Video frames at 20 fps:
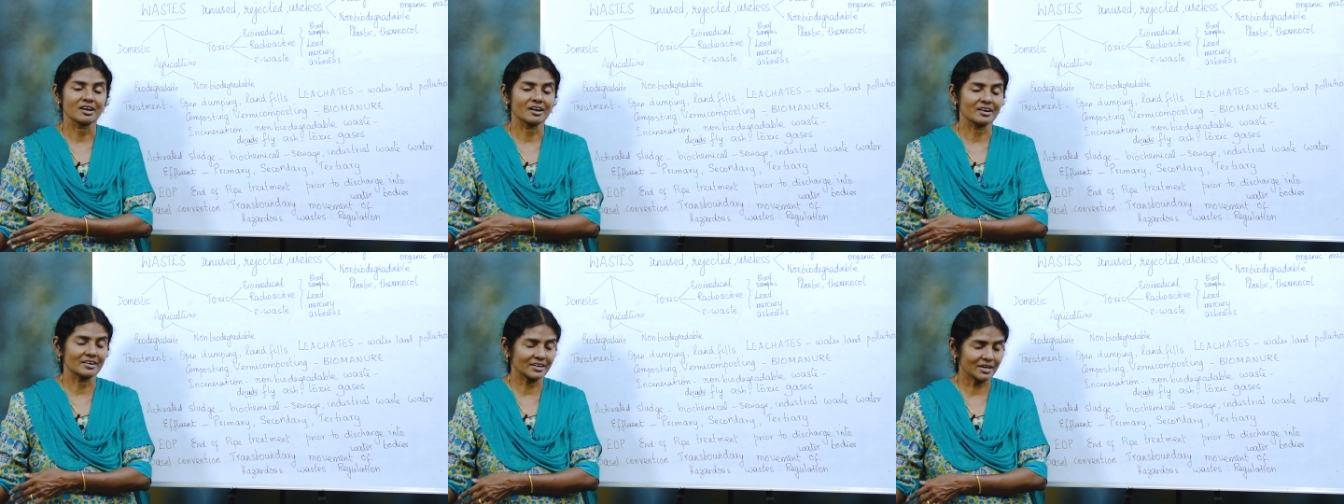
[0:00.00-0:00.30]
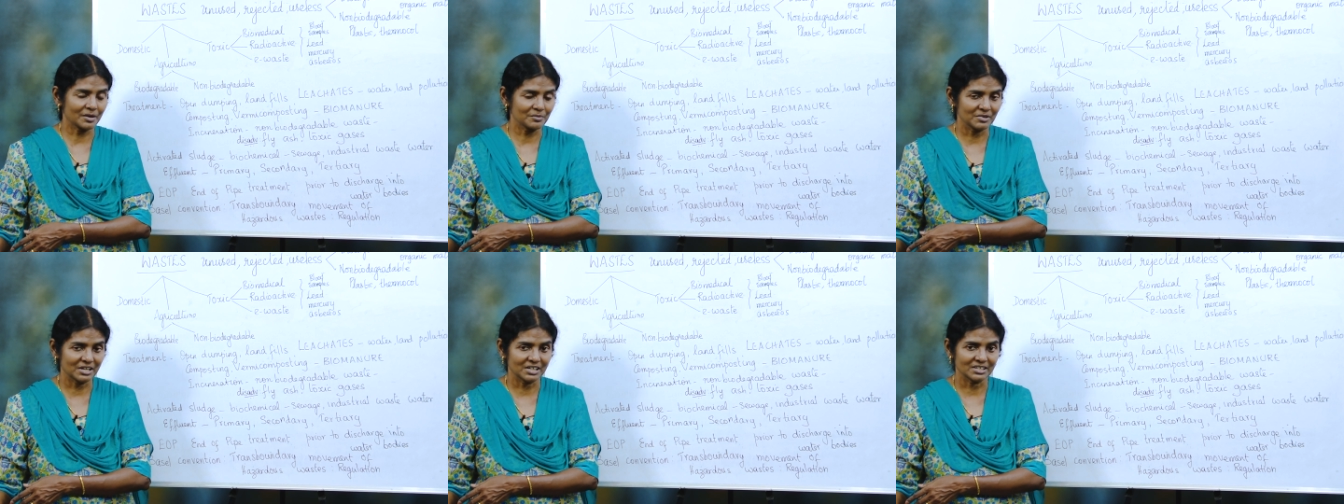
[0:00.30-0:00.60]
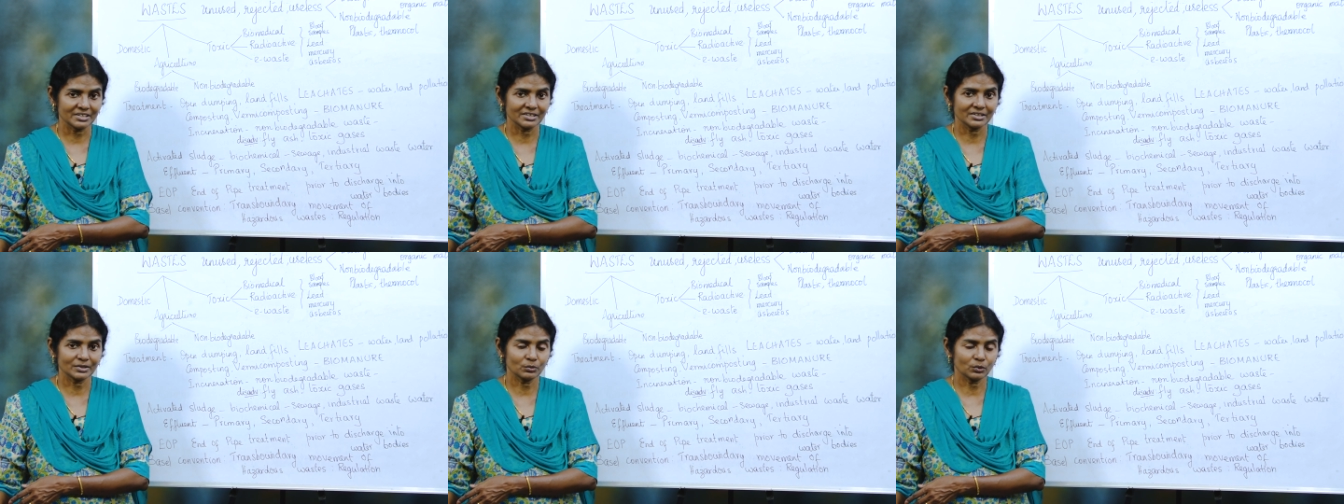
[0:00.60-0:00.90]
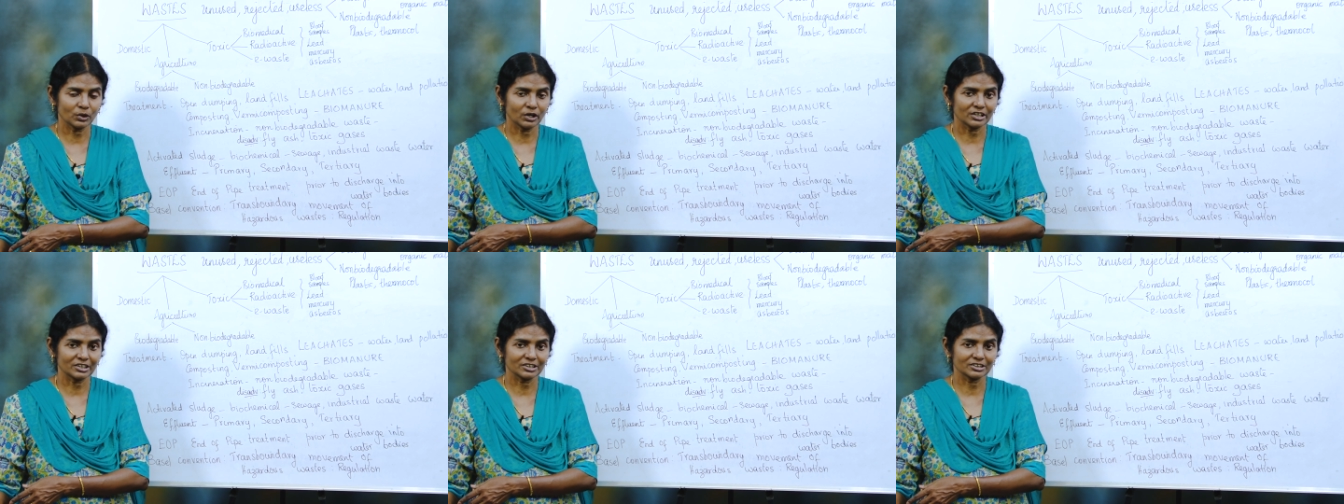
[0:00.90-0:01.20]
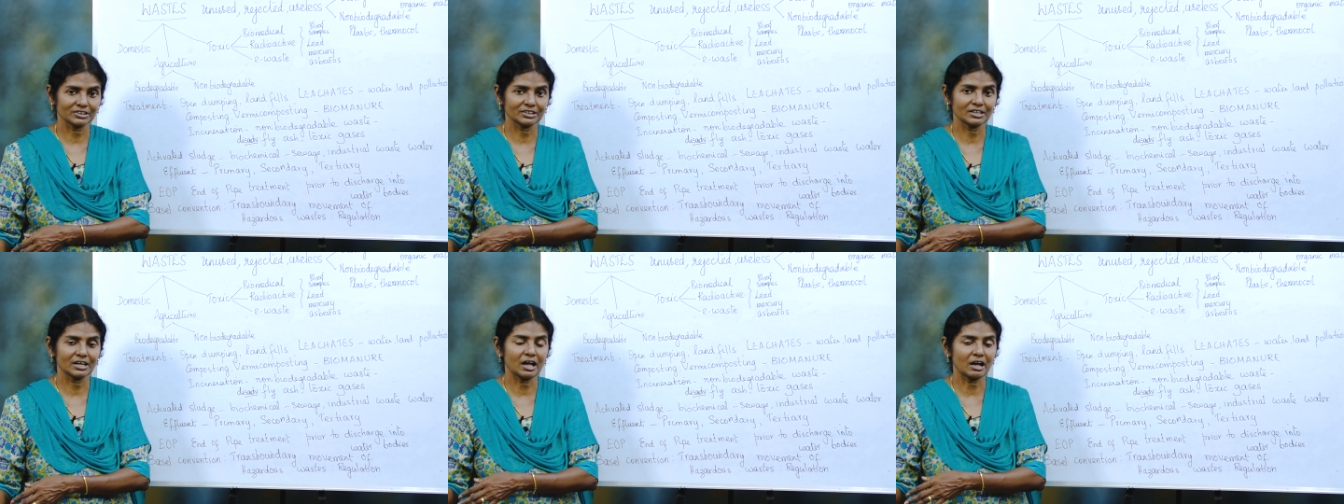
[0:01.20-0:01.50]
contaminating the
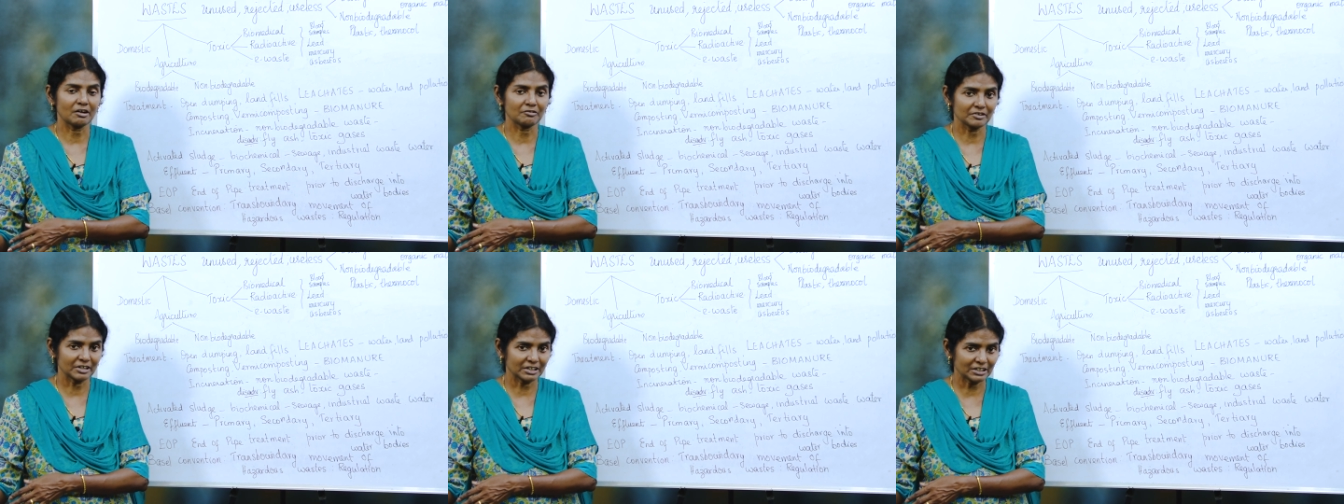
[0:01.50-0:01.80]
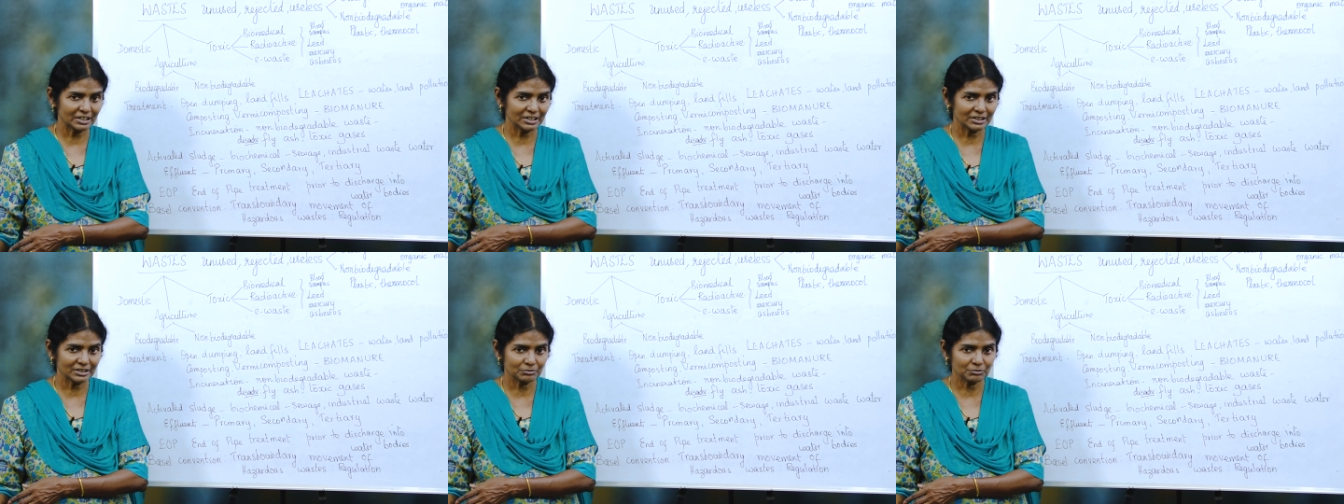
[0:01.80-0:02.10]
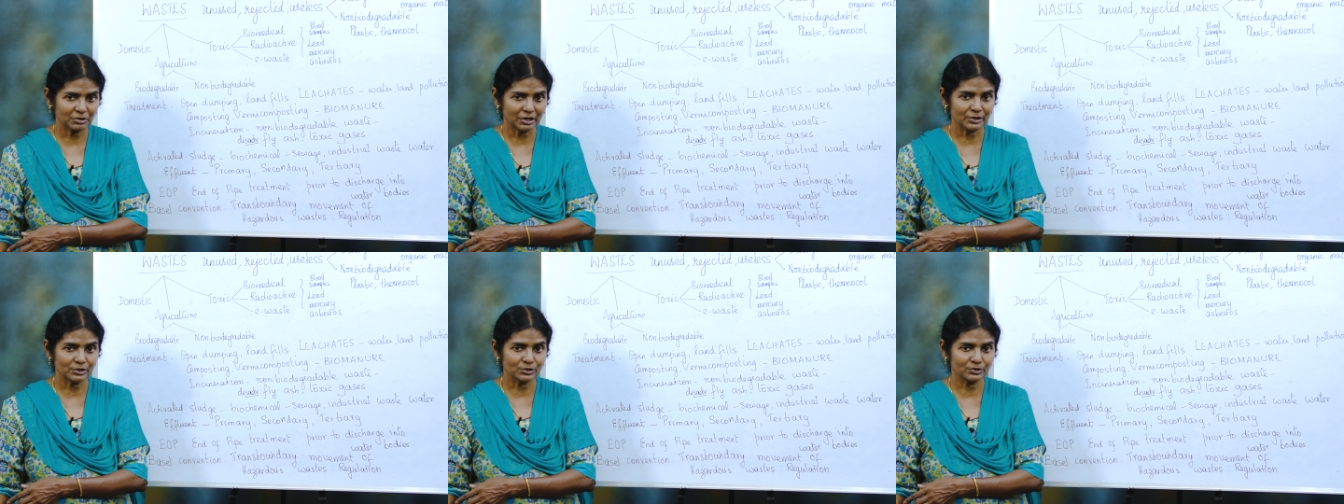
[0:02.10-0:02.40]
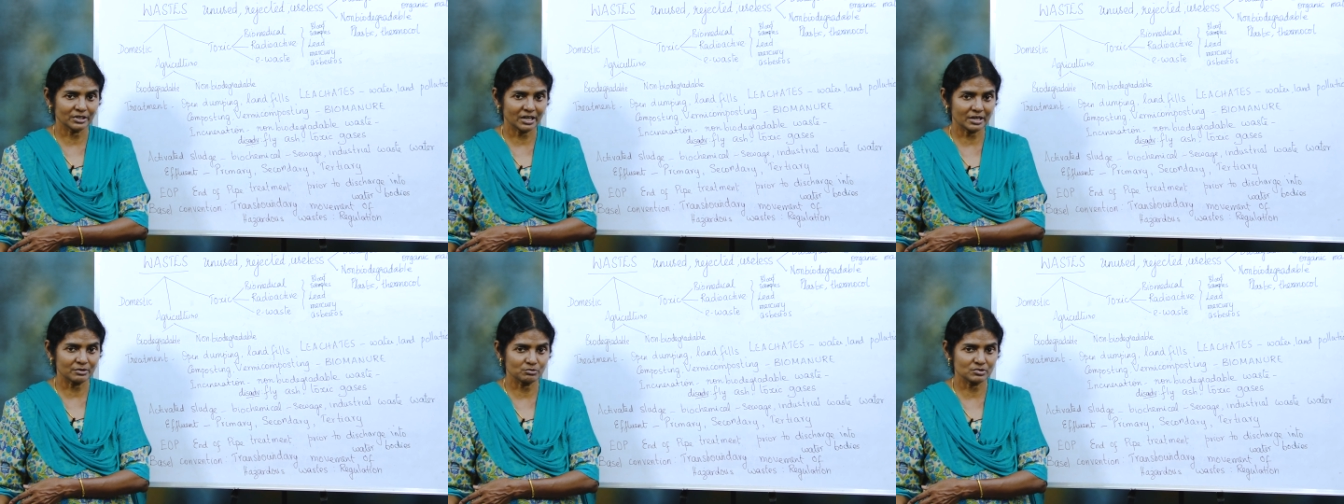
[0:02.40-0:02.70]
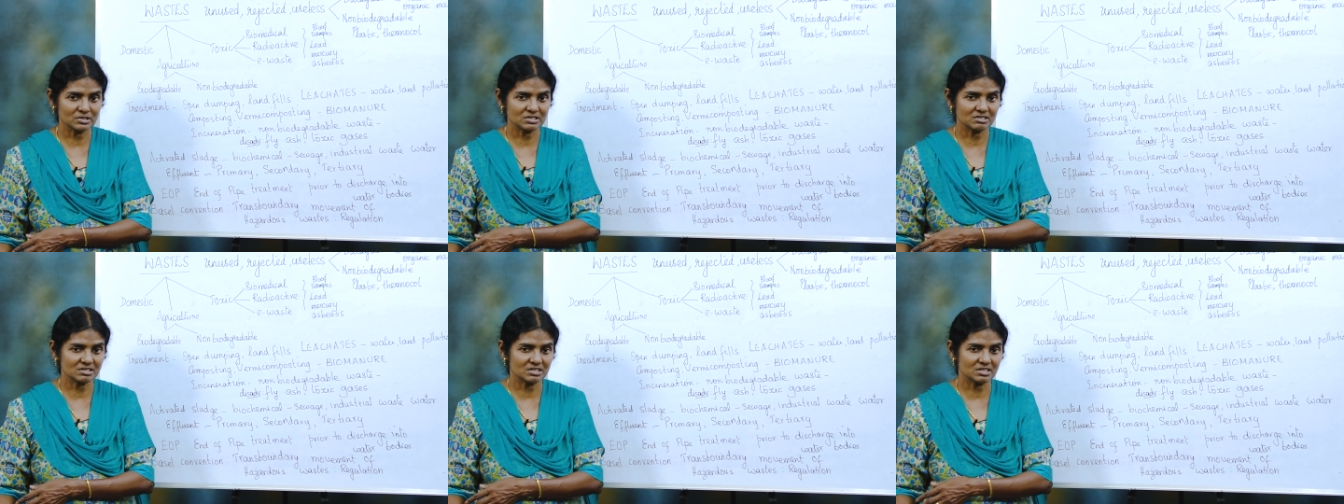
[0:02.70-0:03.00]
water, affecting the
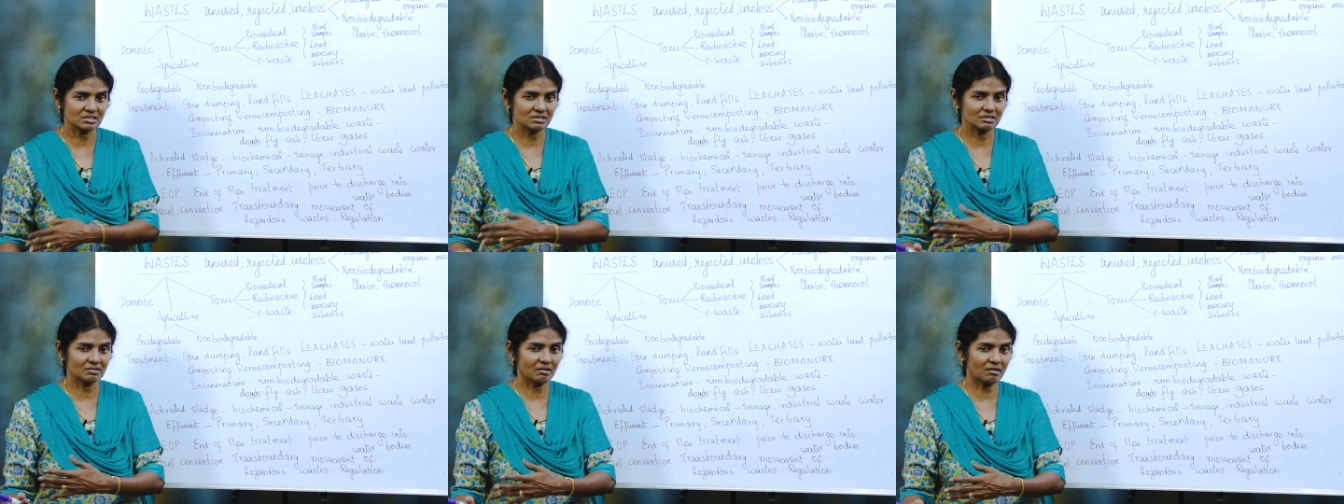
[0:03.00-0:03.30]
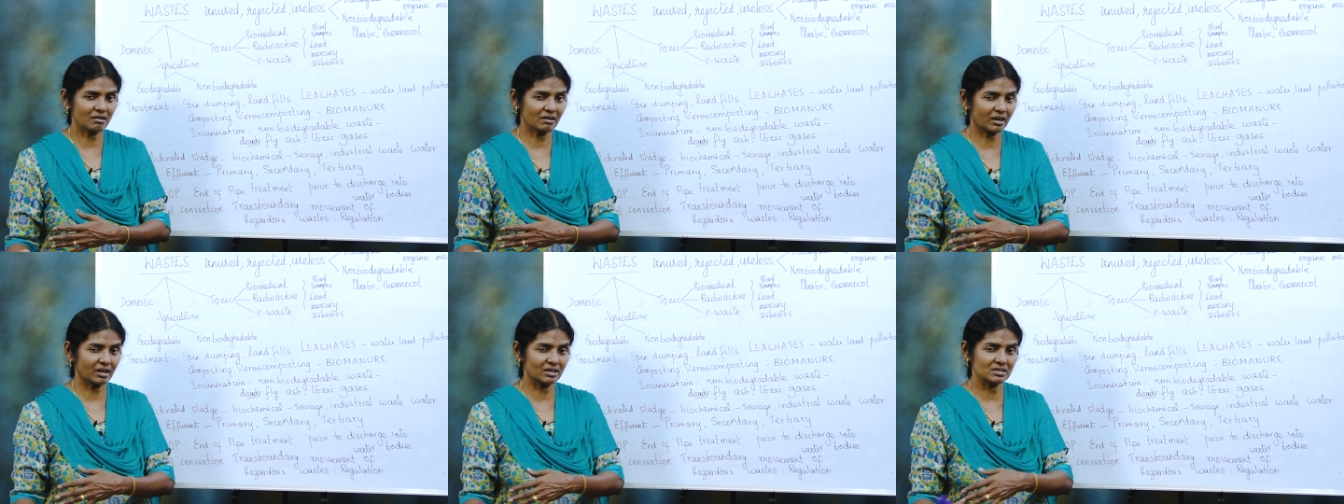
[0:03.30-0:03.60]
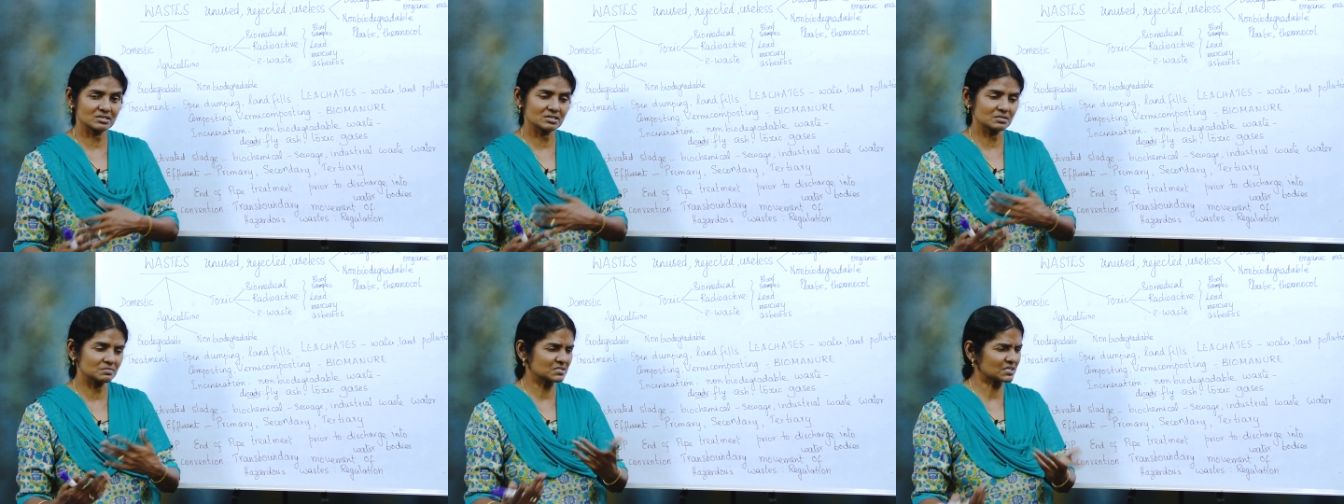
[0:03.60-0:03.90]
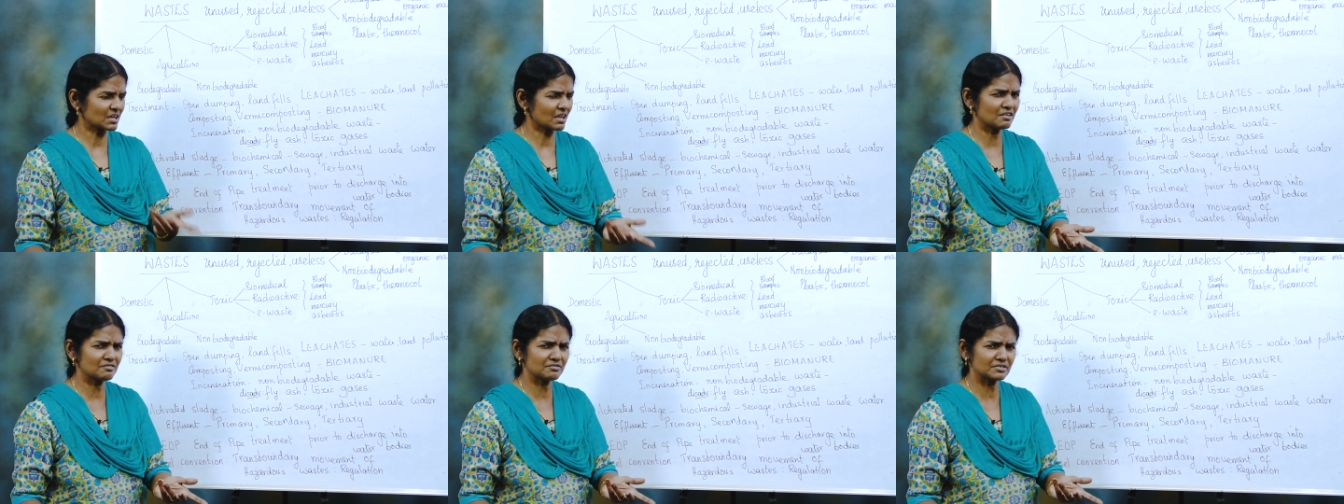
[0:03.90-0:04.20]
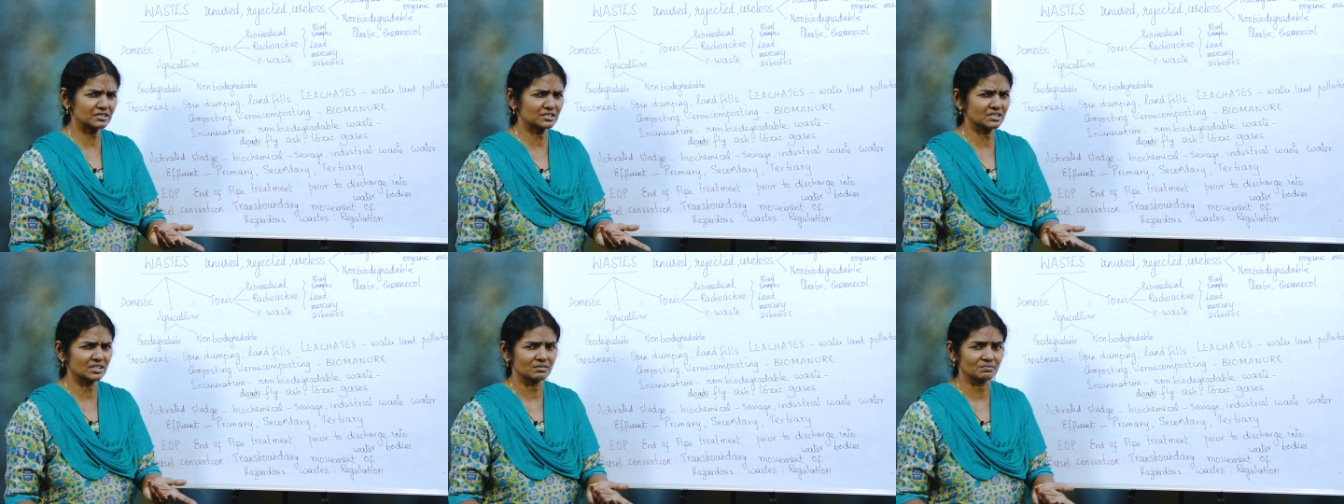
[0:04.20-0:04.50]
biodiversity, organisms,
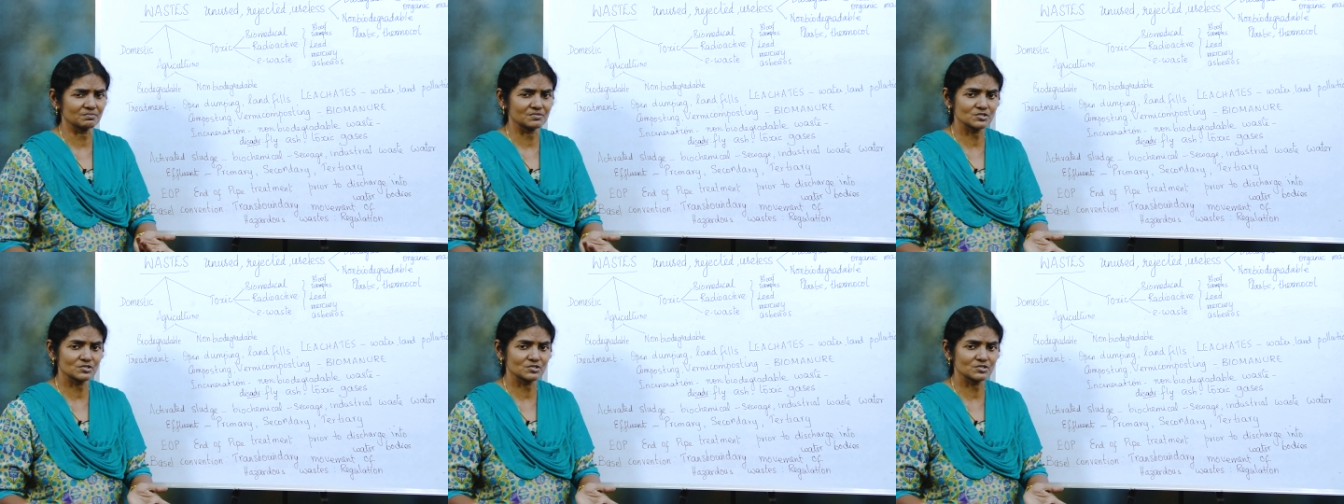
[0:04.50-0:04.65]
everything.